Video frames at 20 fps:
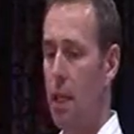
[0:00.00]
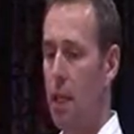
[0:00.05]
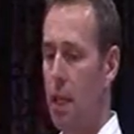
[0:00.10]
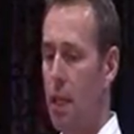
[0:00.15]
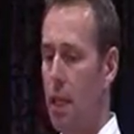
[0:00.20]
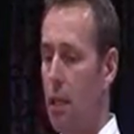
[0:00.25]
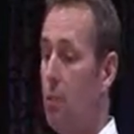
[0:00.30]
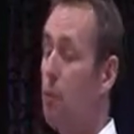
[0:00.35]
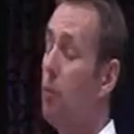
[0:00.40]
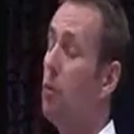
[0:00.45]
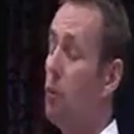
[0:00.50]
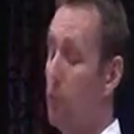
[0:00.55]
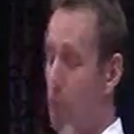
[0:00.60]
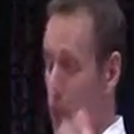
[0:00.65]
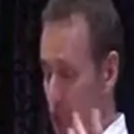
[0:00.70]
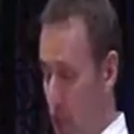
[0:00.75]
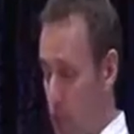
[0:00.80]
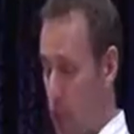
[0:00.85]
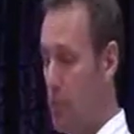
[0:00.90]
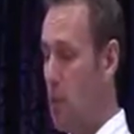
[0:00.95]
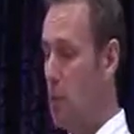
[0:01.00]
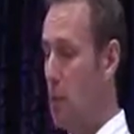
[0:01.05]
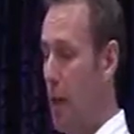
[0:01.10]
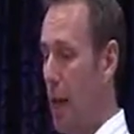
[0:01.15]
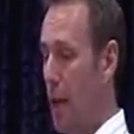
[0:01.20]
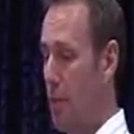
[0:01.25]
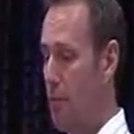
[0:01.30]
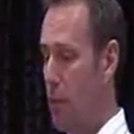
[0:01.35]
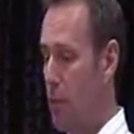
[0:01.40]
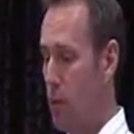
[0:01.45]
gone up to
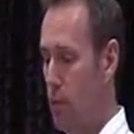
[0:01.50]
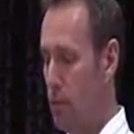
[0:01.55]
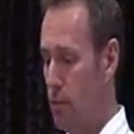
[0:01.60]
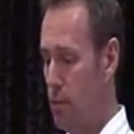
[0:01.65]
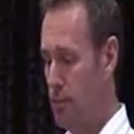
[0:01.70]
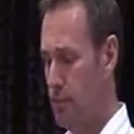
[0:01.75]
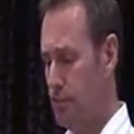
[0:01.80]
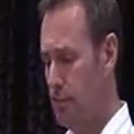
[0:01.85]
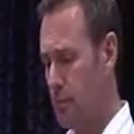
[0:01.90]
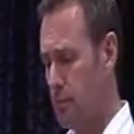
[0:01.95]
Blackpool,